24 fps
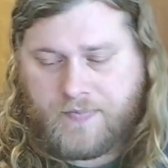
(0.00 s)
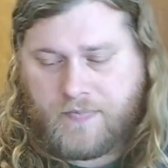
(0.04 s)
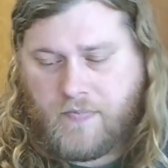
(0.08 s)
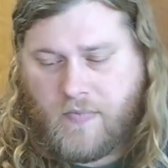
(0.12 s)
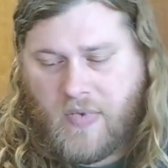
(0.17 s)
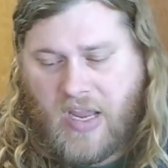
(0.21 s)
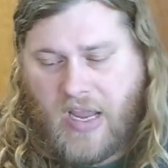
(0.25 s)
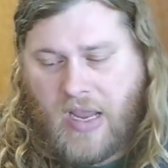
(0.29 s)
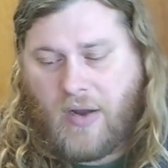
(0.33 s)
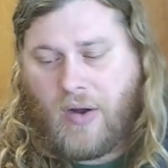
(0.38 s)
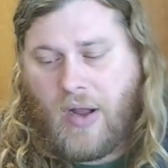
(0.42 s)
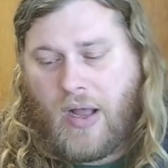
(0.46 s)

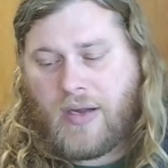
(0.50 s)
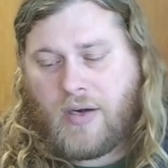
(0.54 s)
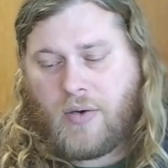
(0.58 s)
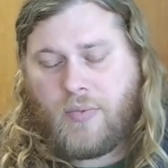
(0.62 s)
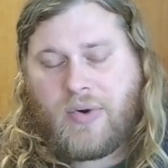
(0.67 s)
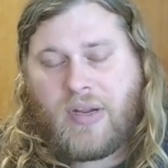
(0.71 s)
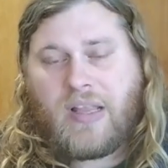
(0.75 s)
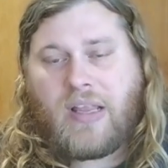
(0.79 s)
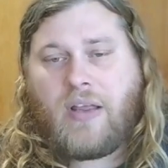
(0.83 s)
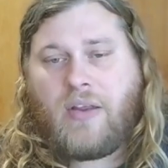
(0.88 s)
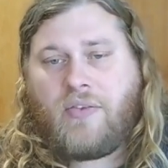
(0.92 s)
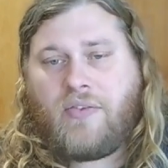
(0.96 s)
Now, I don't
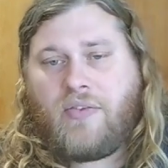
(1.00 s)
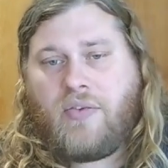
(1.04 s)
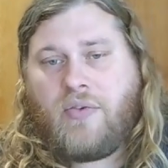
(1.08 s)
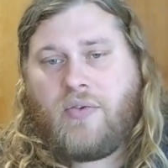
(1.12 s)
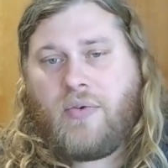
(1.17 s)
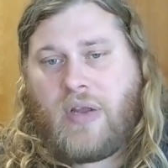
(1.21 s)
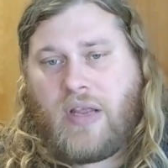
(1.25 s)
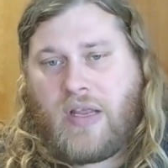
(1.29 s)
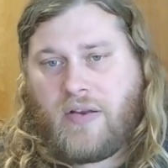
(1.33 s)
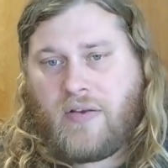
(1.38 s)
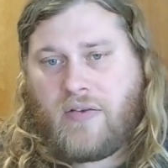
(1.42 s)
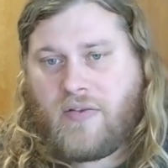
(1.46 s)
want to get
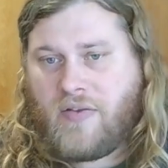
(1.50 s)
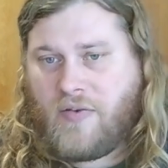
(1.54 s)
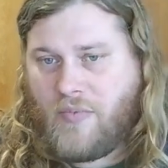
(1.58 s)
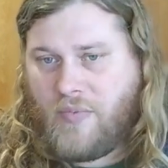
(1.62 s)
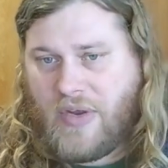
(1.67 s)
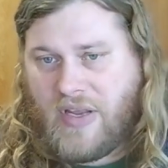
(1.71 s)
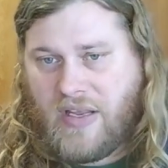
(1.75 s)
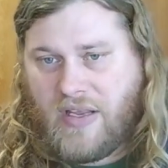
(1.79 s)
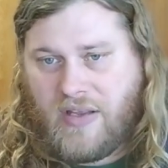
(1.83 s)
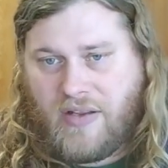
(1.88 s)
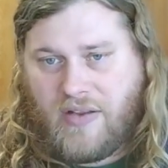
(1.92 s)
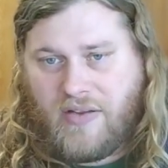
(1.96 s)
too into the
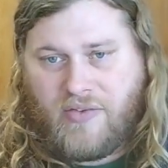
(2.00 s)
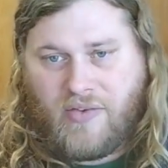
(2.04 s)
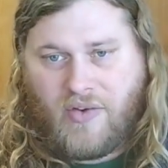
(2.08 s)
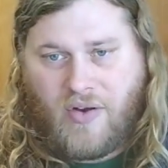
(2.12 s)
weeds